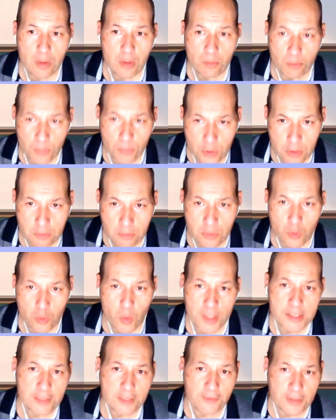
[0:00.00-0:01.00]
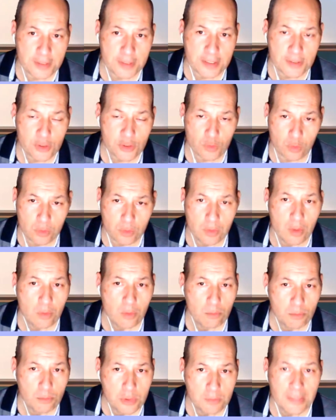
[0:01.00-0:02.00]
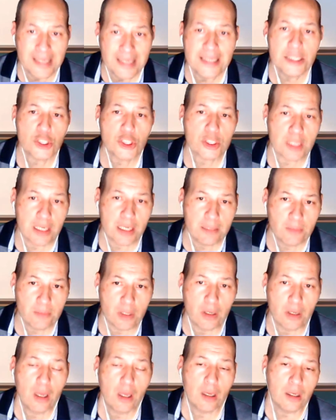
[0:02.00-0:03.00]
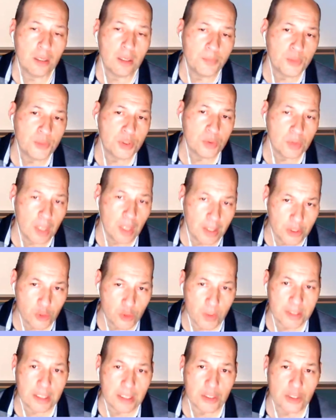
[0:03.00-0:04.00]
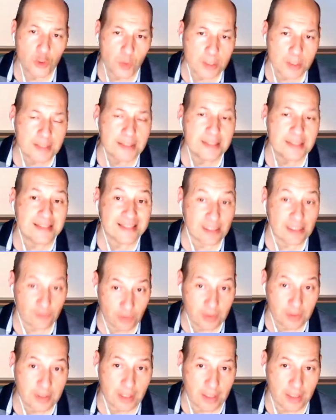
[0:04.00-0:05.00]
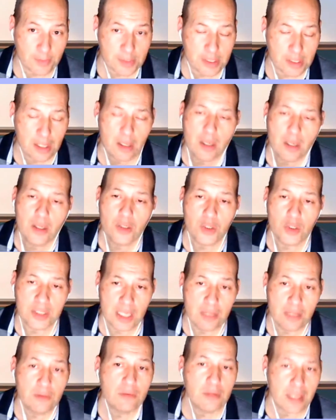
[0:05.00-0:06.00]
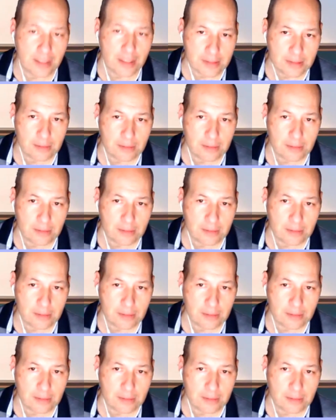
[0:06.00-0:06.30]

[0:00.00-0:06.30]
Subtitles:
Boom, what if it is true? Boom, each time up to 127 times. You can do that.